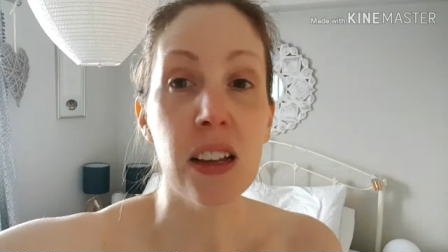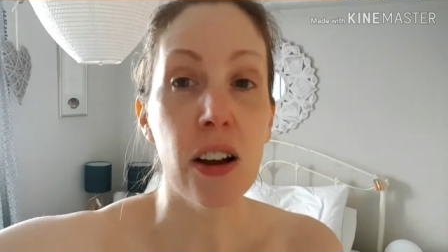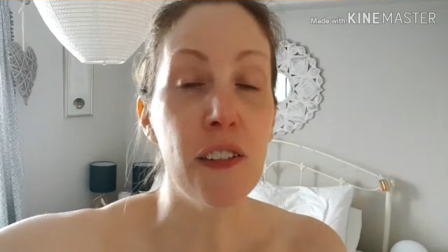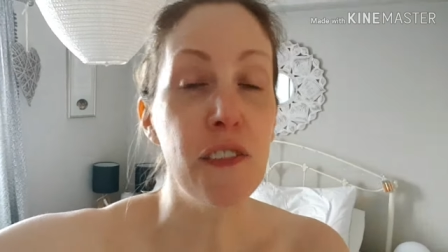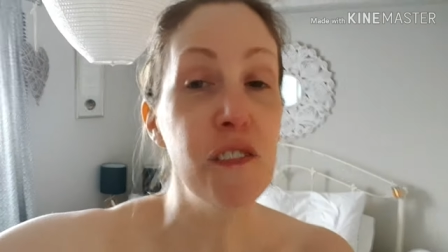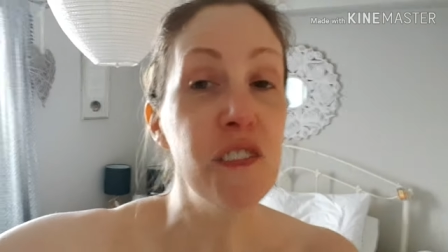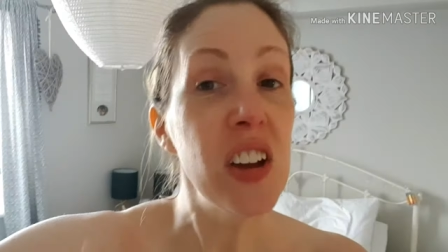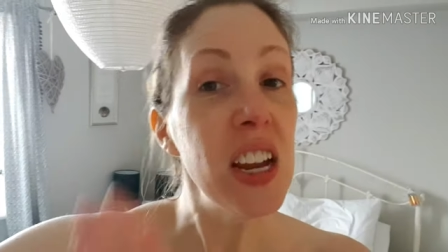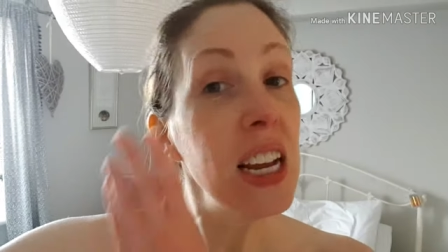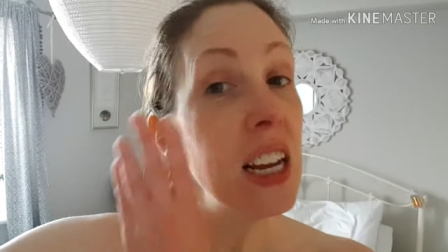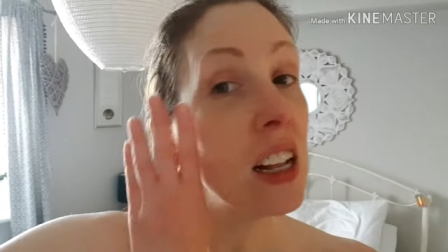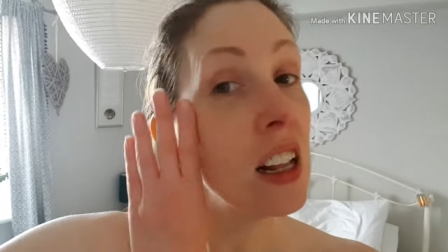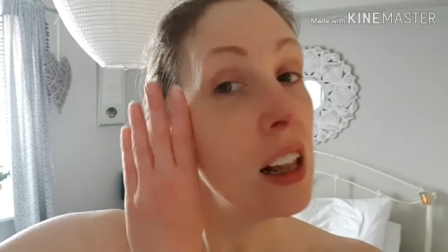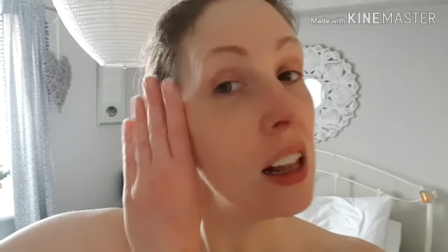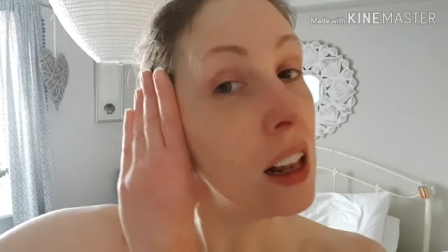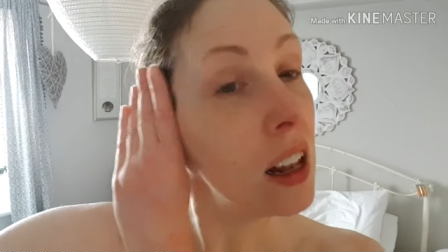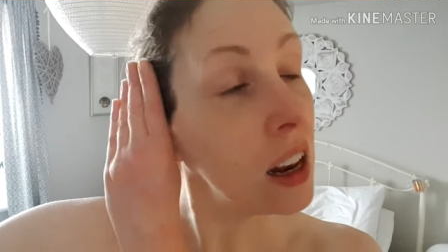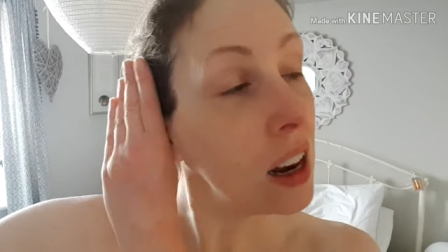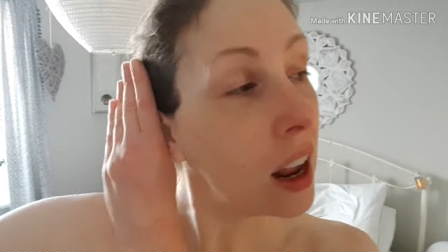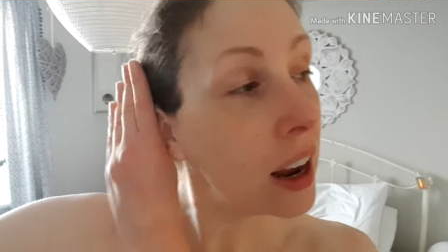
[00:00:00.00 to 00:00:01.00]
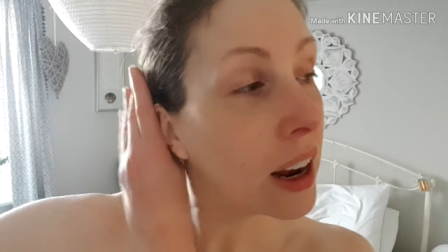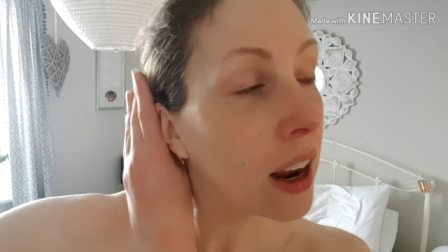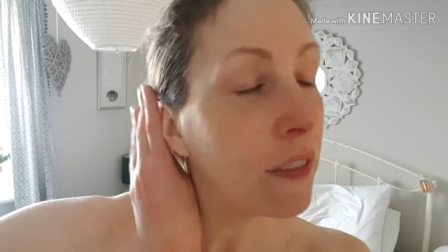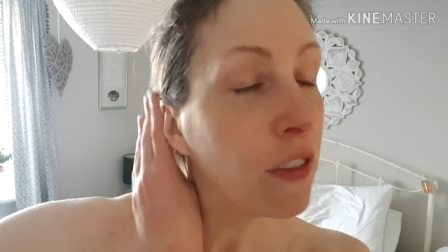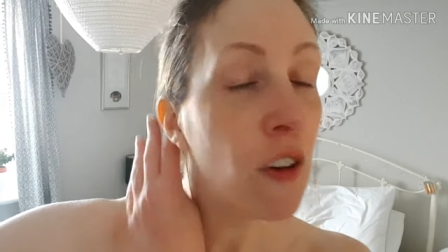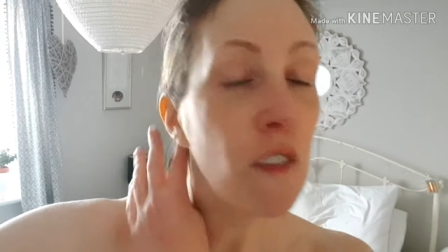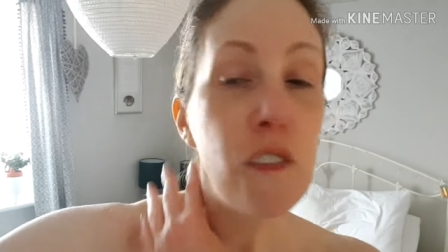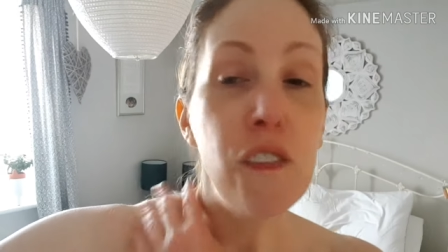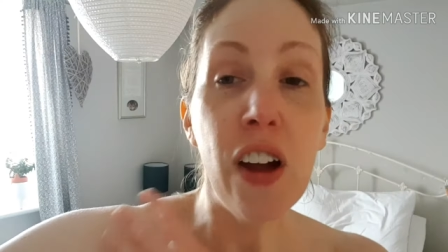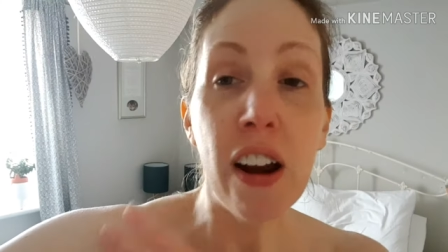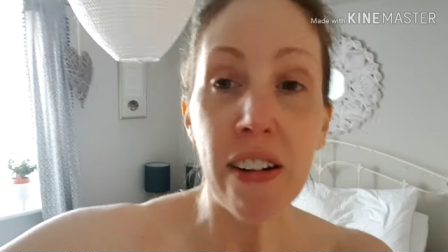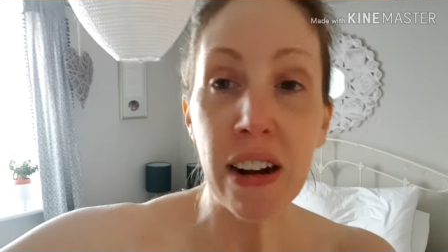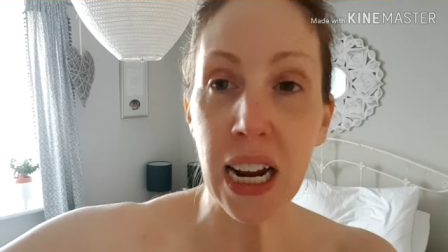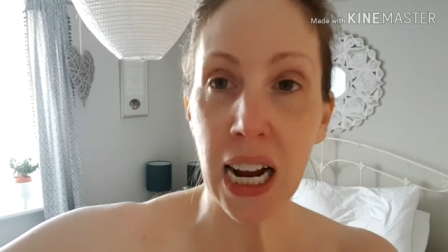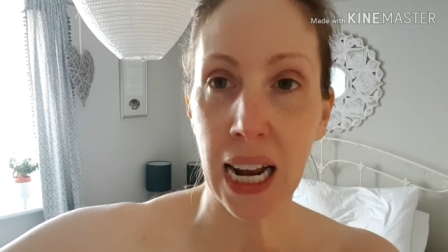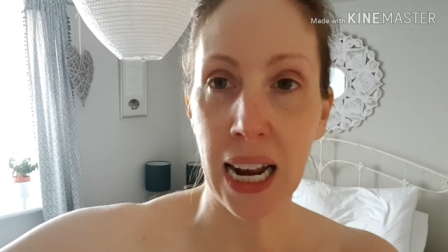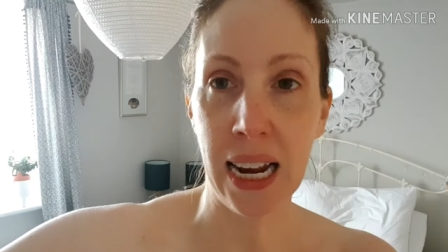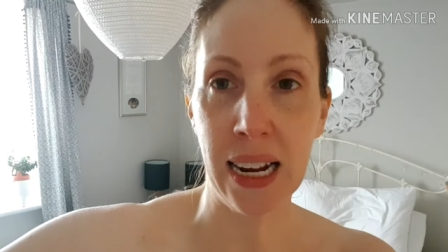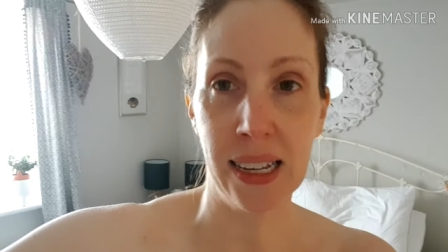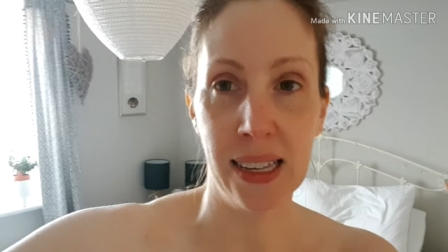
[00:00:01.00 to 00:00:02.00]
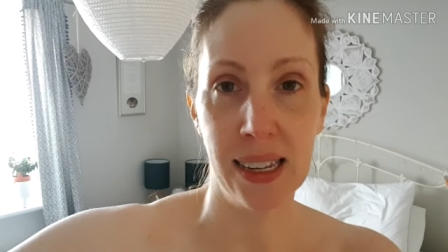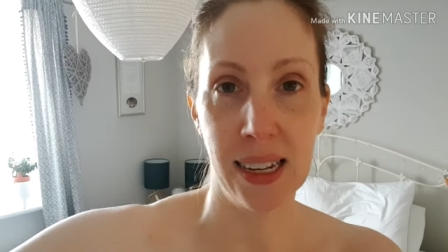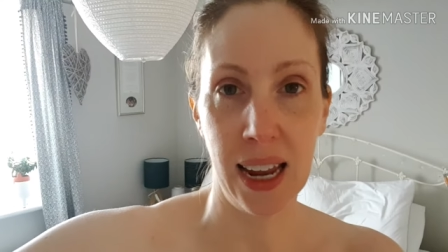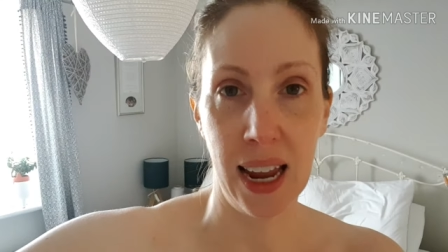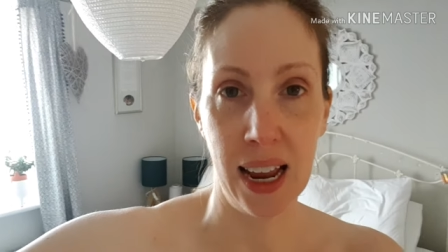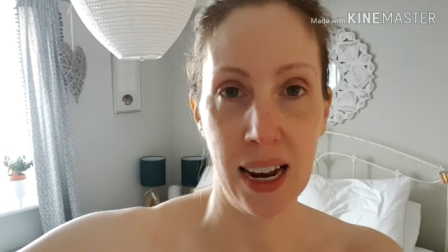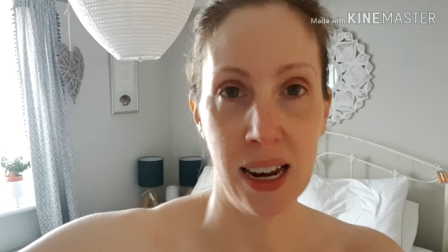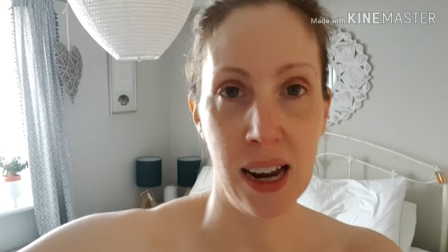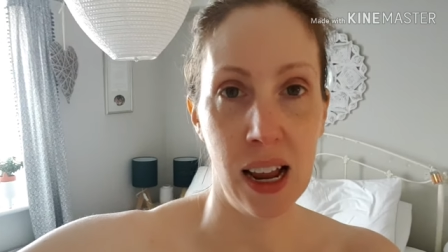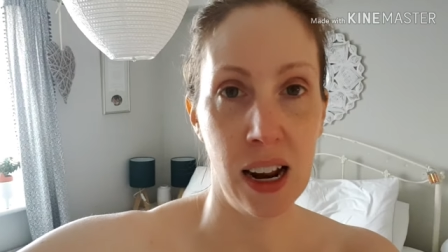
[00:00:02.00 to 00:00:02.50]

I feel like I've got very clean skin